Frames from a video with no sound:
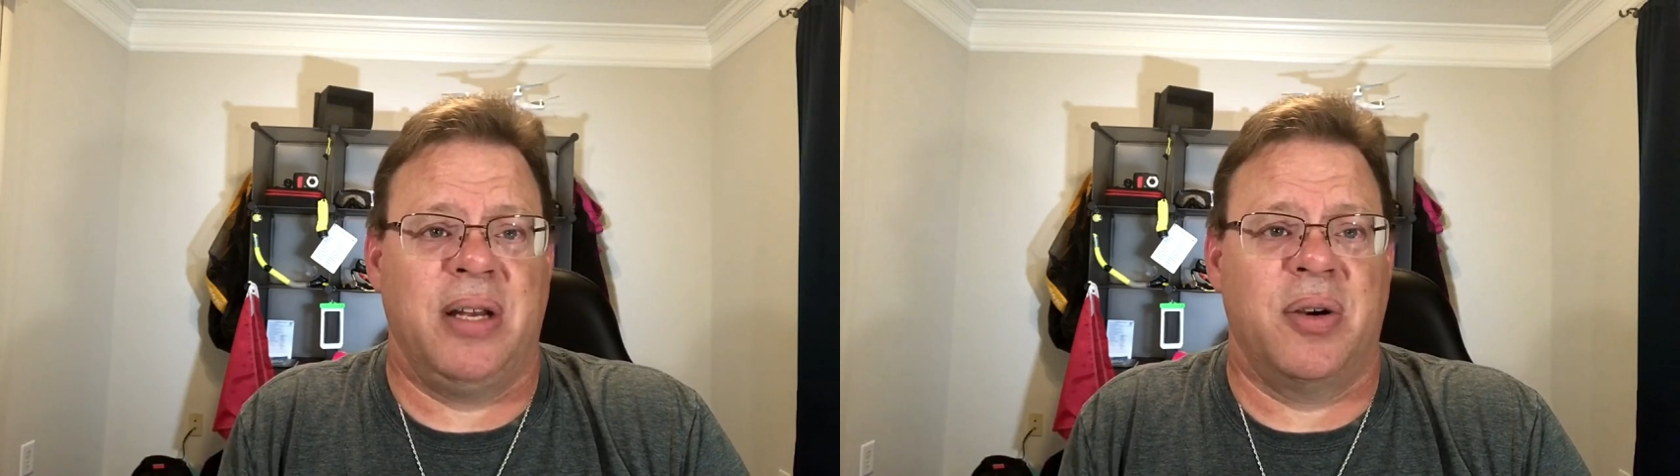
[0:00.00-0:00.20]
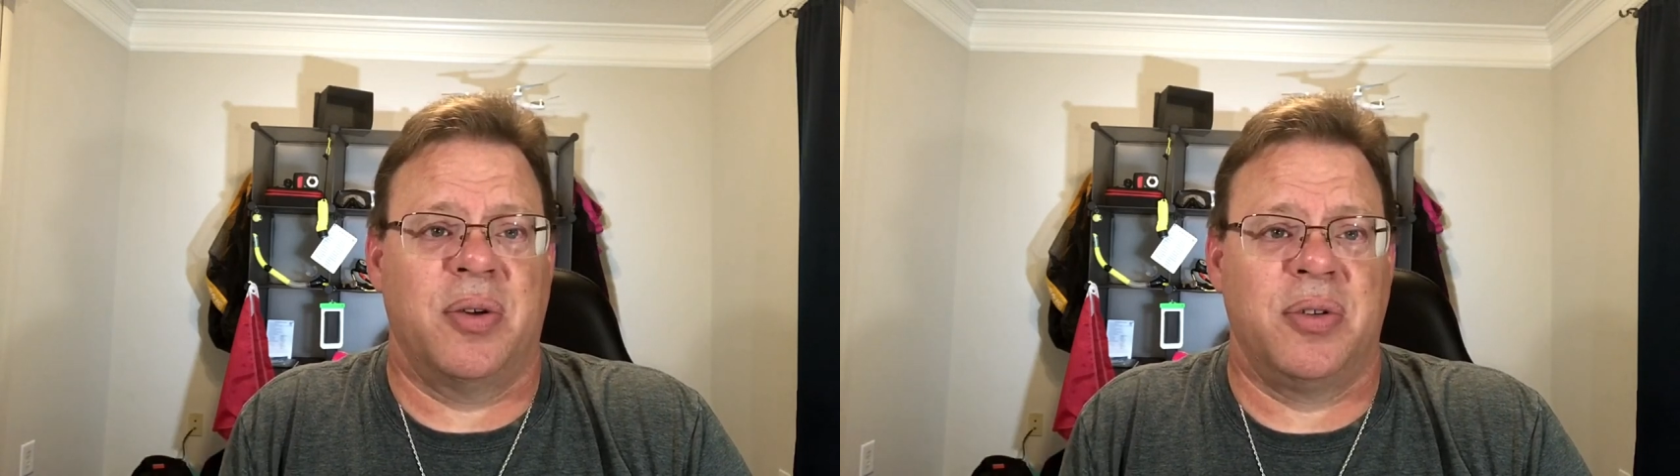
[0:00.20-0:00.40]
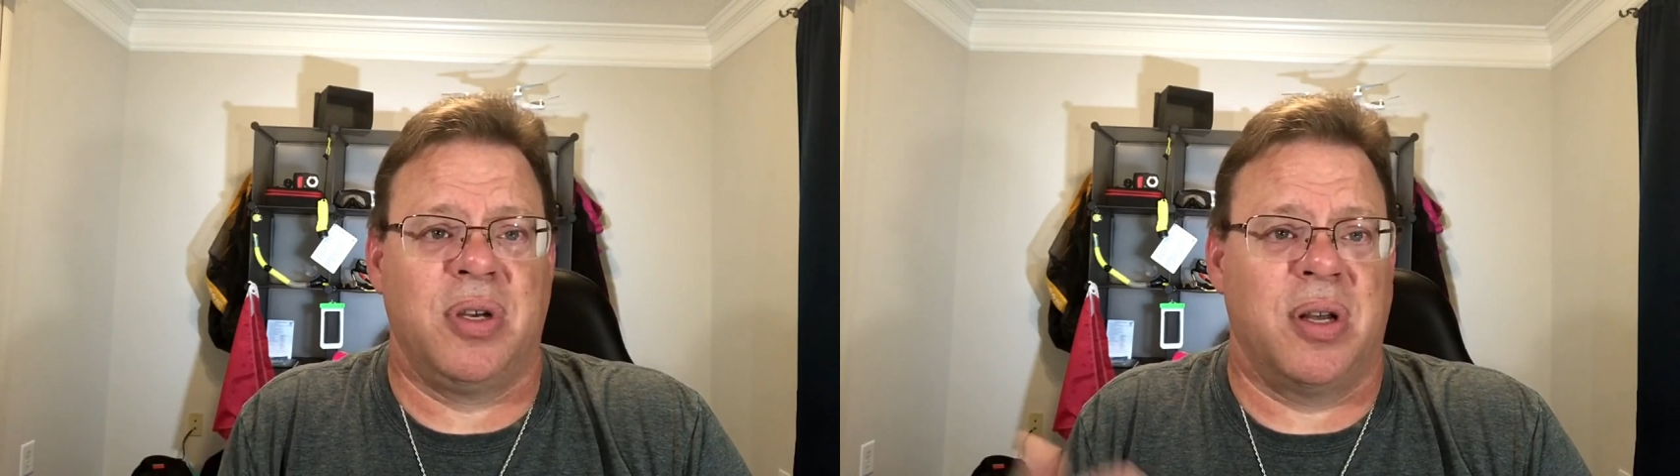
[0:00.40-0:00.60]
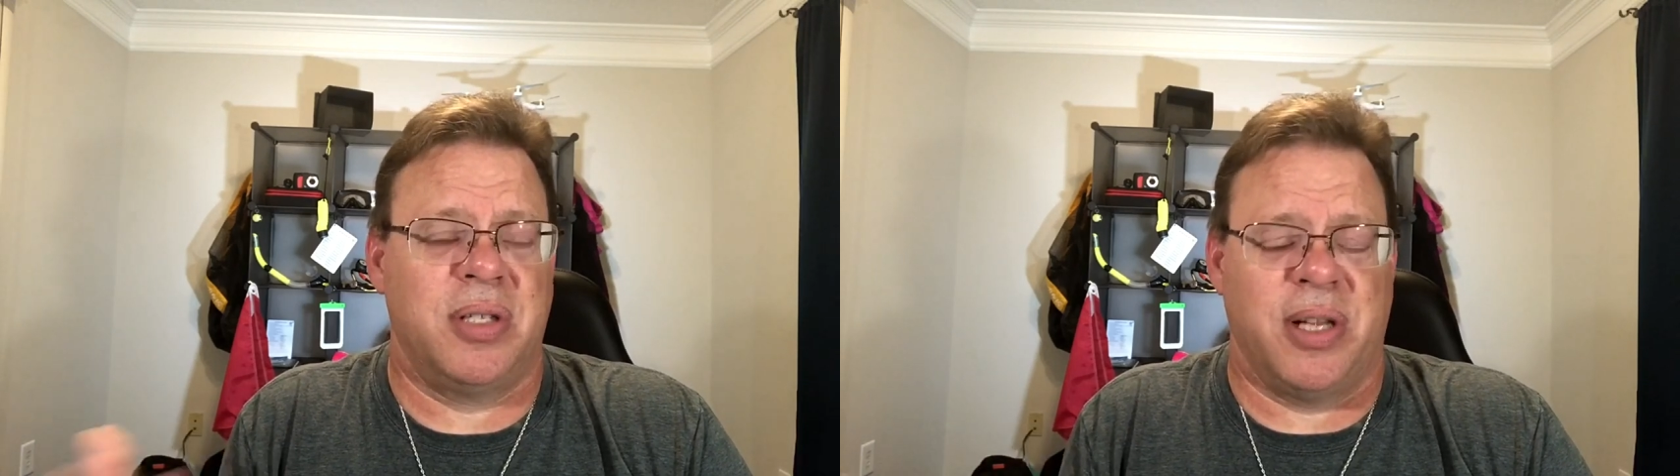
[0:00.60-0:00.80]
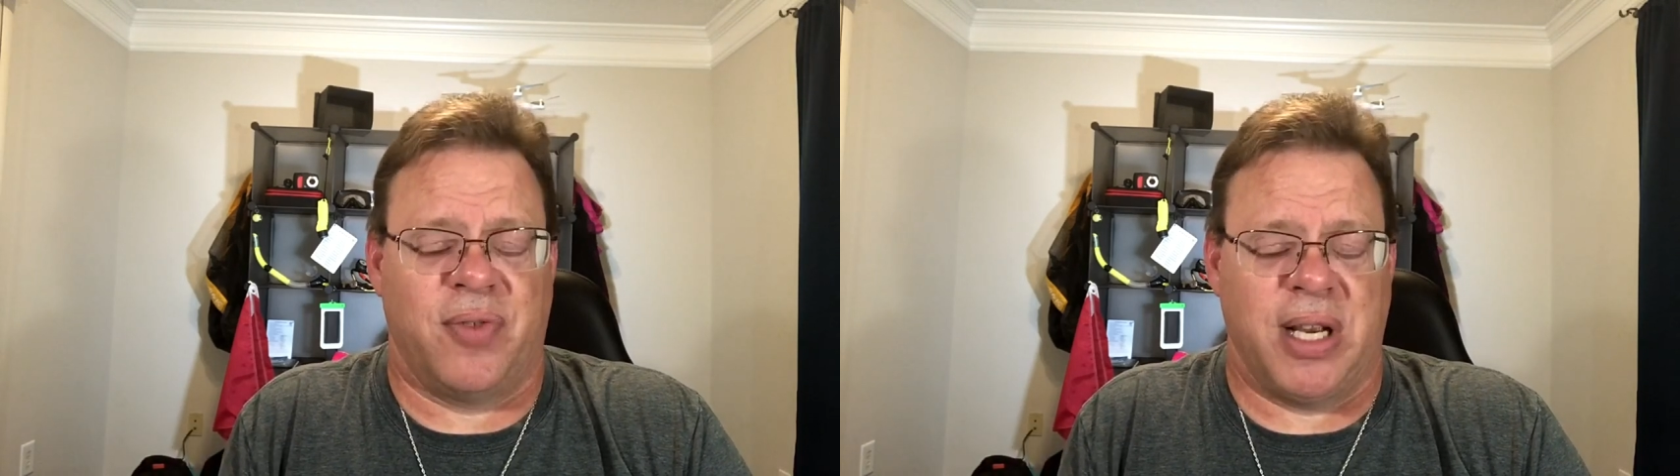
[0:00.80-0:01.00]
colds,
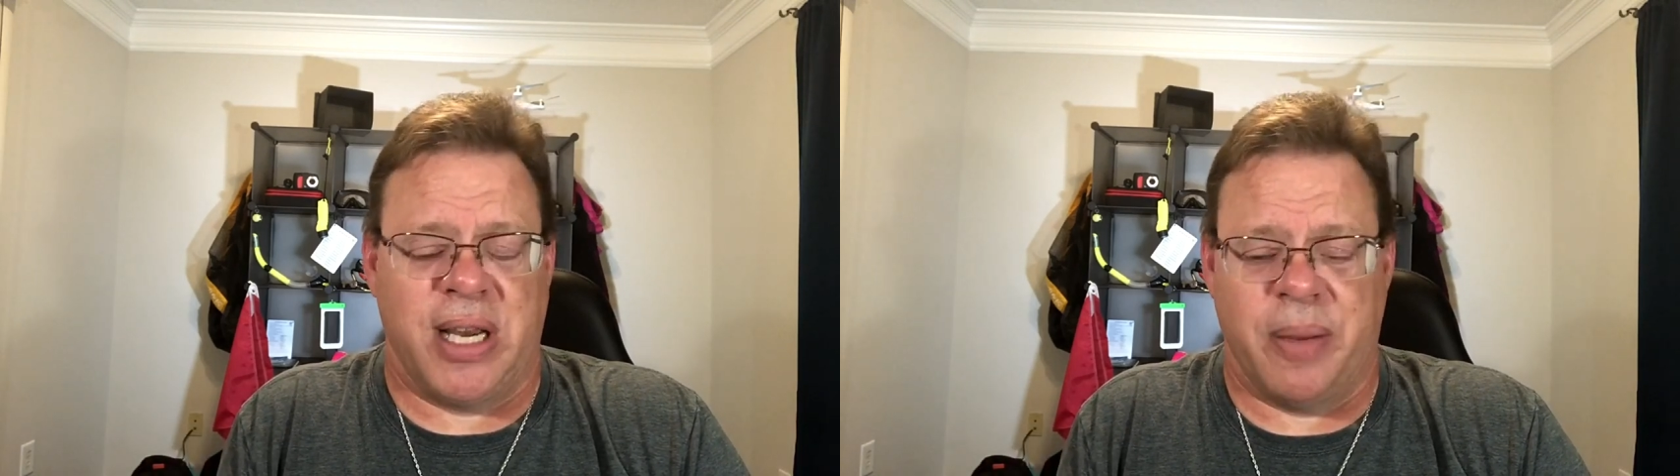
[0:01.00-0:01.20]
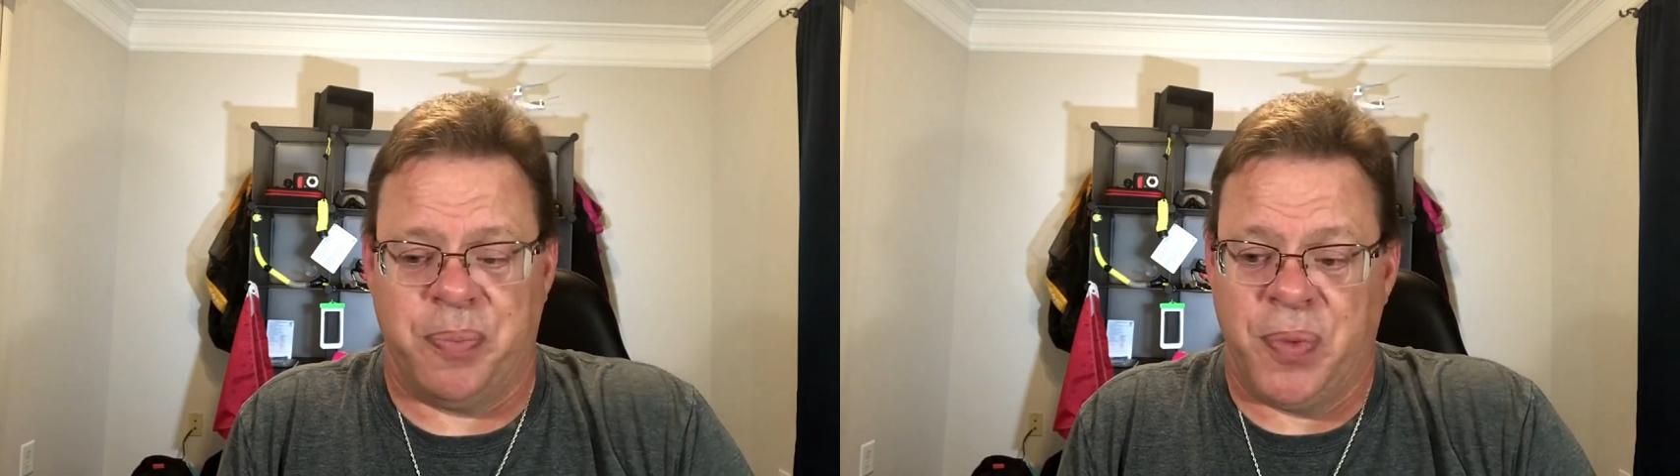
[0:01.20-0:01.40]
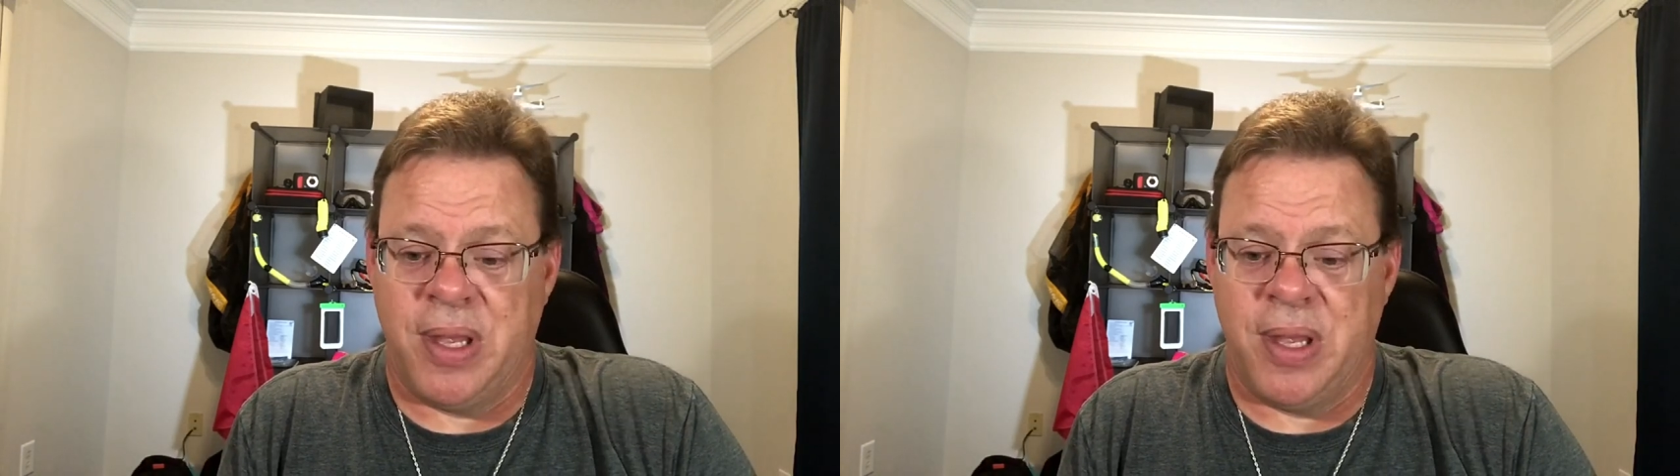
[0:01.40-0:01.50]
stuff like that.